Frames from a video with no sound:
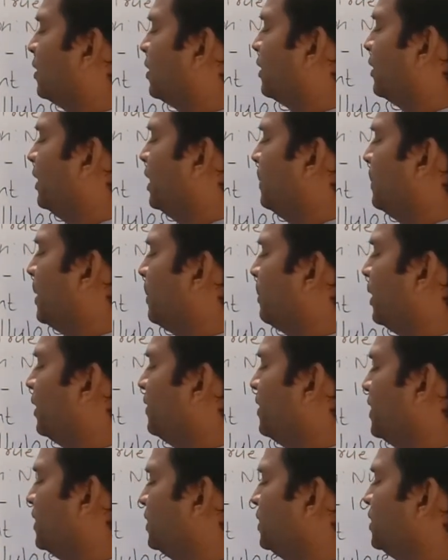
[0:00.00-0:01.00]
Remember
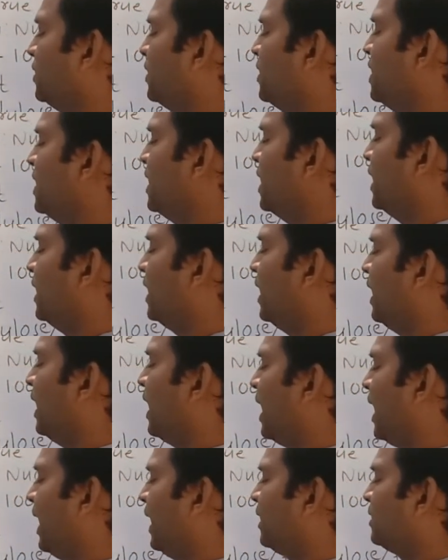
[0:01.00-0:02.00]
this, DNA
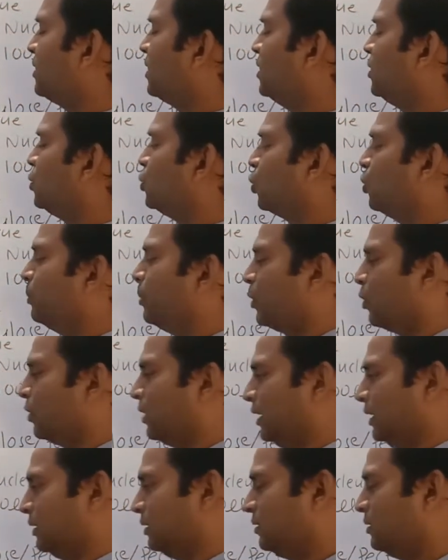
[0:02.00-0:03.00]
lacks histone
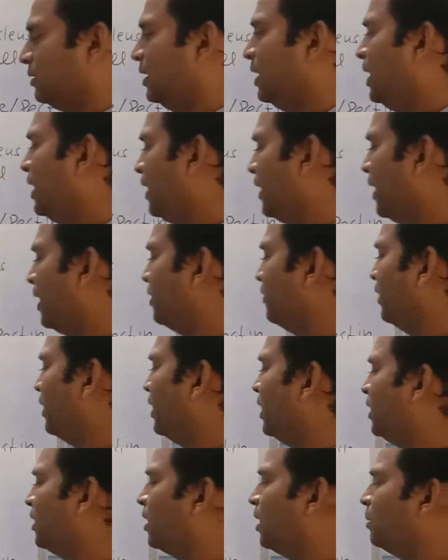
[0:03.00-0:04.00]
proteins. And when
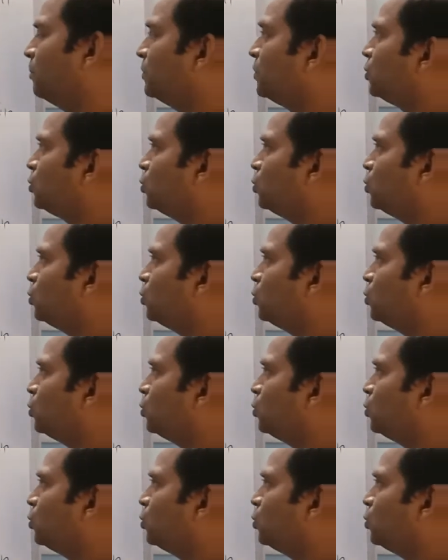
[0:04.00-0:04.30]
it comes